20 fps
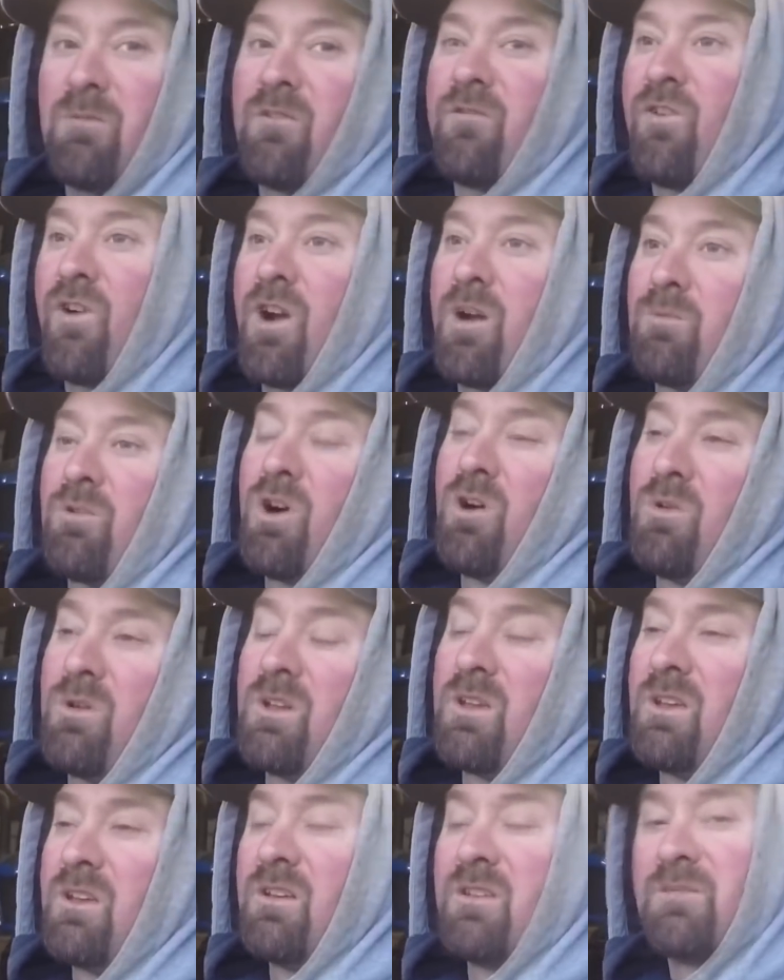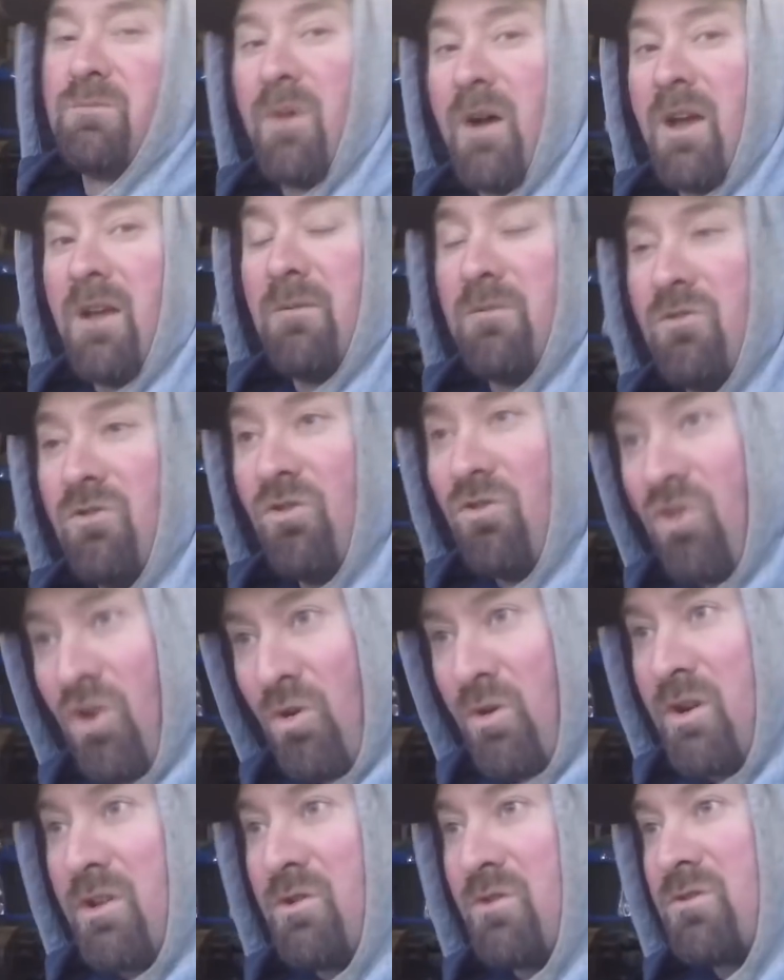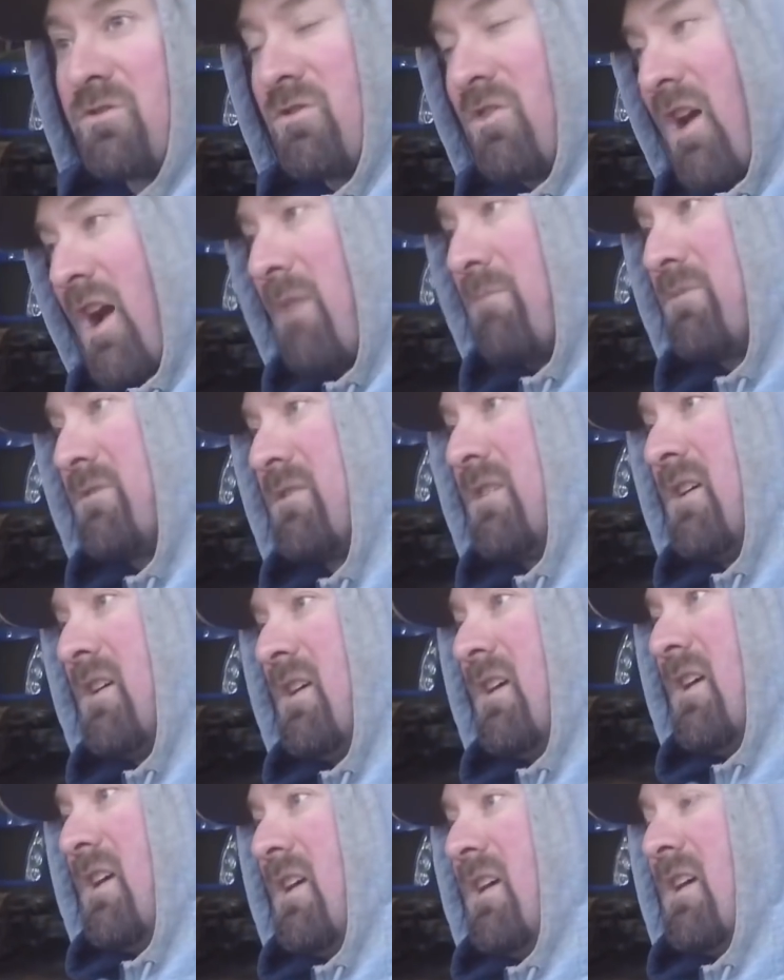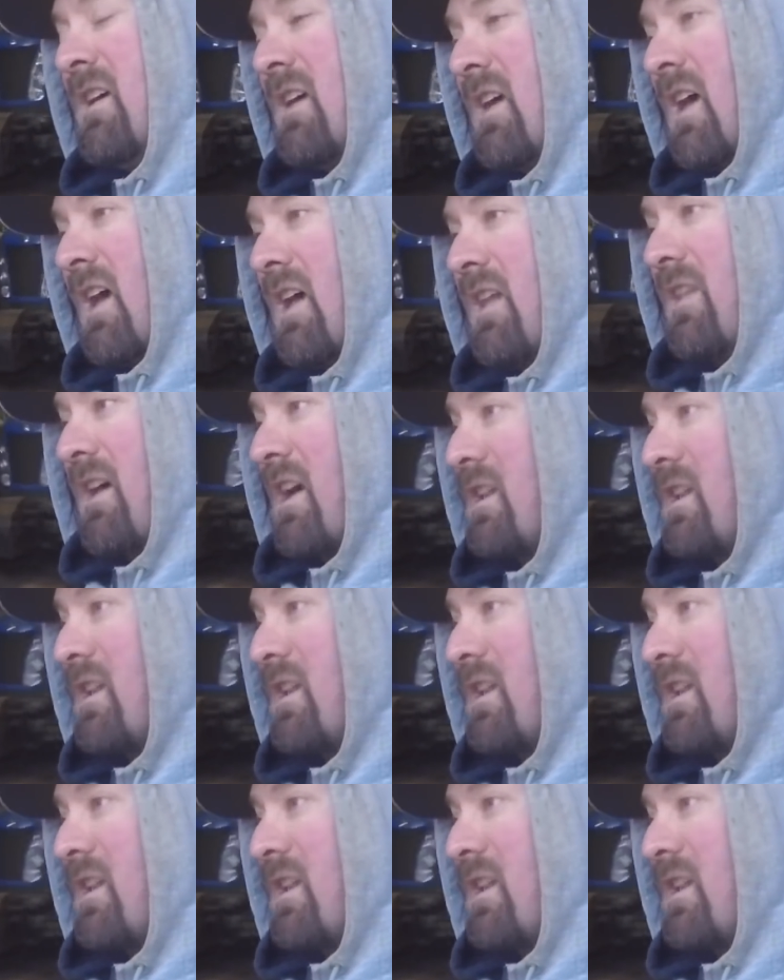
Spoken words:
the farm going, is by growing those crops. And